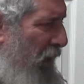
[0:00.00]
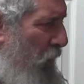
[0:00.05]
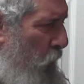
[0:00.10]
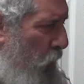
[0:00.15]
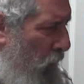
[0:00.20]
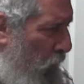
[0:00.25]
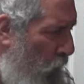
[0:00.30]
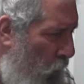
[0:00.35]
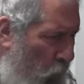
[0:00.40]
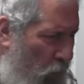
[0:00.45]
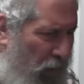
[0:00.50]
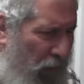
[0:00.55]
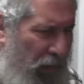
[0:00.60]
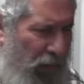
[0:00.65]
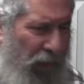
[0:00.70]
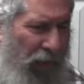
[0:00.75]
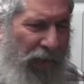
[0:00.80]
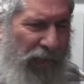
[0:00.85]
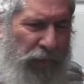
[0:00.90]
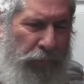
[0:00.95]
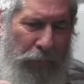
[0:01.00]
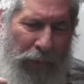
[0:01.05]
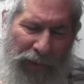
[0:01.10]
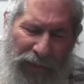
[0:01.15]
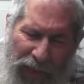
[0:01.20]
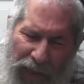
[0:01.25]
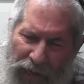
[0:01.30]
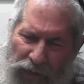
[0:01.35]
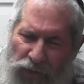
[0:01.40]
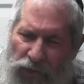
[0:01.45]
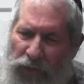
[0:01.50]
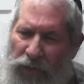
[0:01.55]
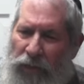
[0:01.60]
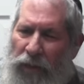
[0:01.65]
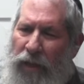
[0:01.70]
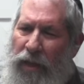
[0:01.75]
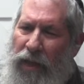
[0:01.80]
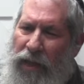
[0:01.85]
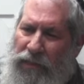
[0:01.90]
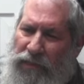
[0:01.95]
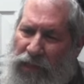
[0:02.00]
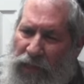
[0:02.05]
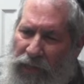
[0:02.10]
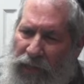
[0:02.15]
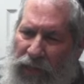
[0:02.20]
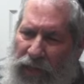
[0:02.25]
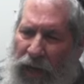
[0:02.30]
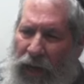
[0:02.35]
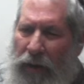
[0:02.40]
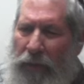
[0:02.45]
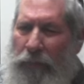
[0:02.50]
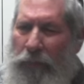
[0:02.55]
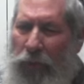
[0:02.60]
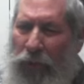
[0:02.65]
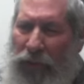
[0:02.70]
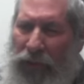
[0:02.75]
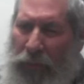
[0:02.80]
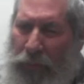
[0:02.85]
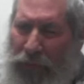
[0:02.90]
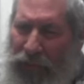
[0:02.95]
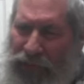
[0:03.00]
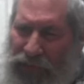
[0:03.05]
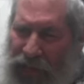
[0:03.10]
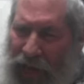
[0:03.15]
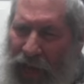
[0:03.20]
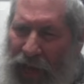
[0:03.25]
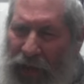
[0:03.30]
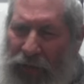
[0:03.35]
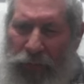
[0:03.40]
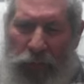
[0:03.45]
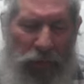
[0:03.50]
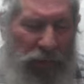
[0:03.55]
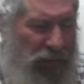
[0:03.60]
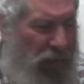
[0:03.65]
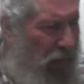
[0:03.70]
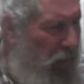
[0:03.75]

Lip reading: that we're looking, expectation, it's going to come, we're going to be saved, it's